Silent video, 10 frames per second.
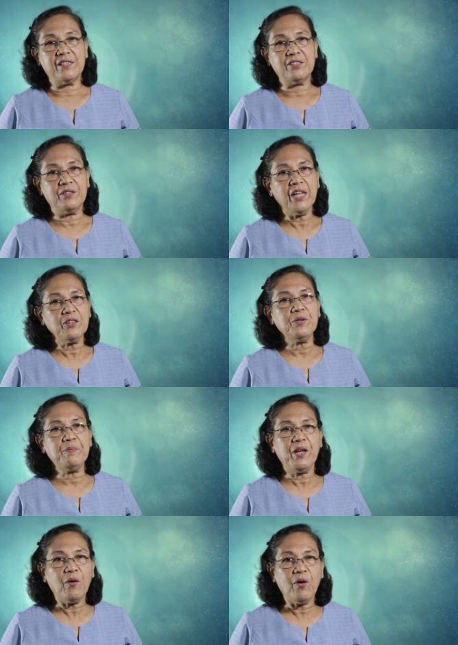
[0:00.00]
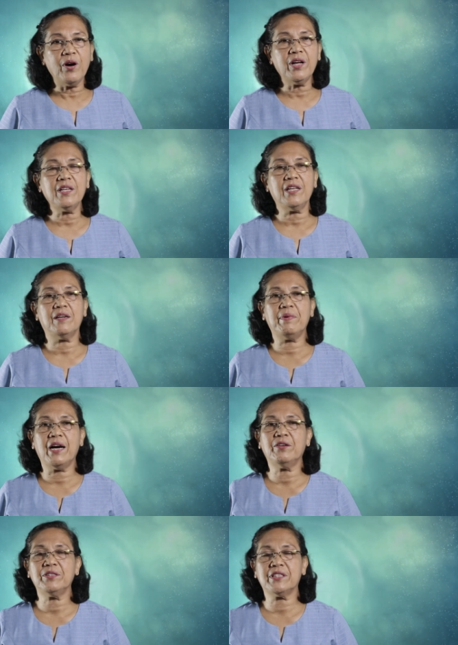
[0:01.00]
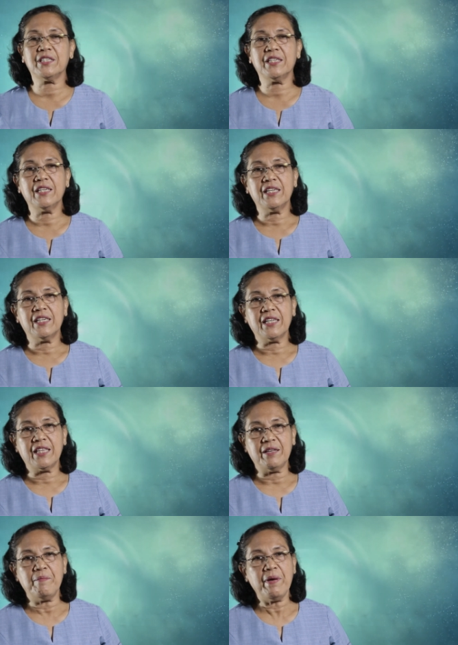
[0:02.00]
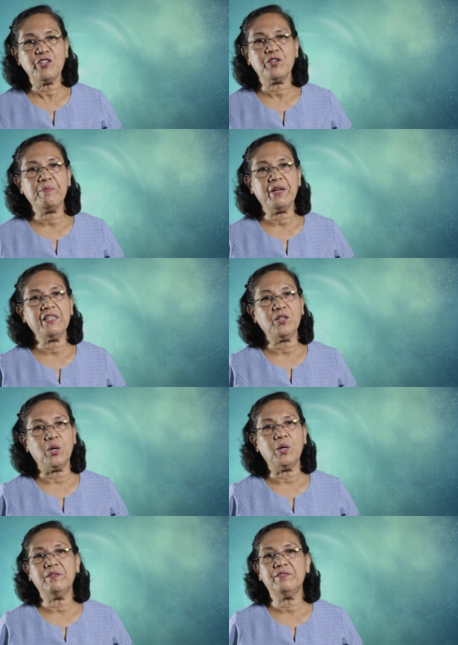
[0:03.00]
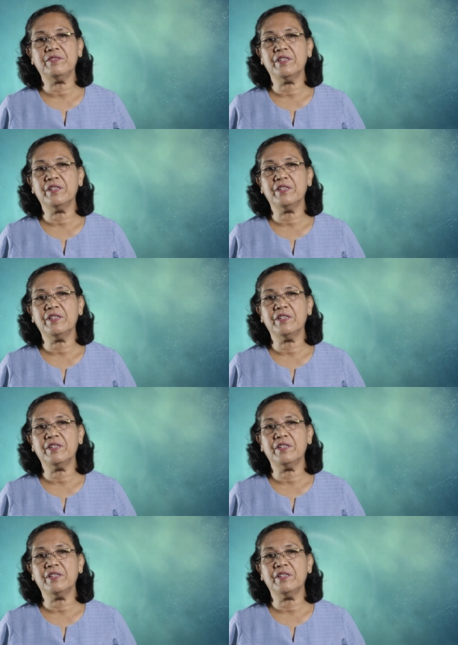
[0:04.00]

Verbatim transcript: So that would be all about the measurement of